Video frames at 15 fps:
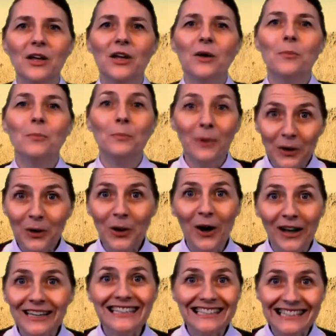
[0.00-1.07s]
but God
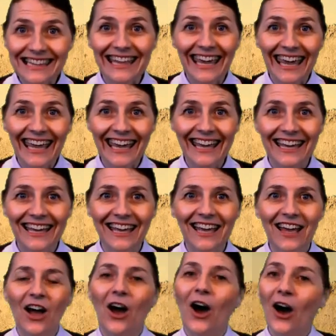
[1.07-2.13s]
is there.
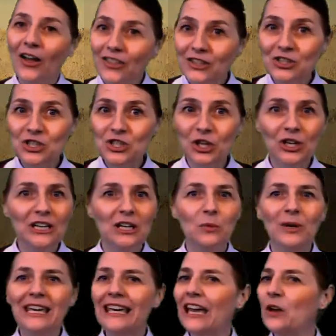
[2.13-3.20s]
On this journey, we
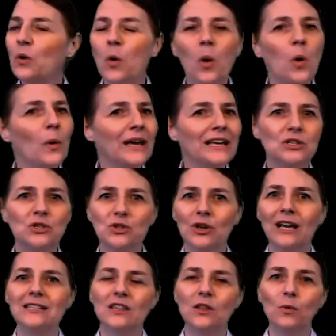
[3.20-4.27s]
can always
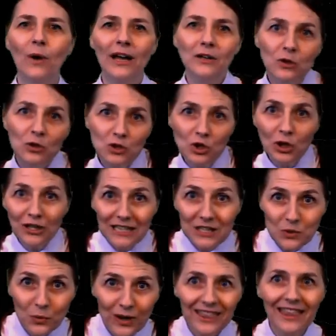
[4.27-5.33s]
trust the one who journeys
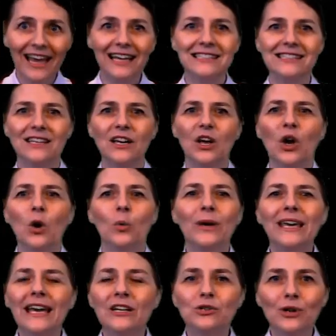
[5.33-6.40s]
with us. We
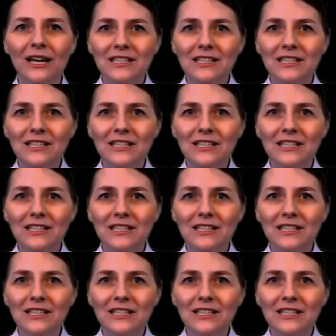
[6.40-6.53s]
can trust the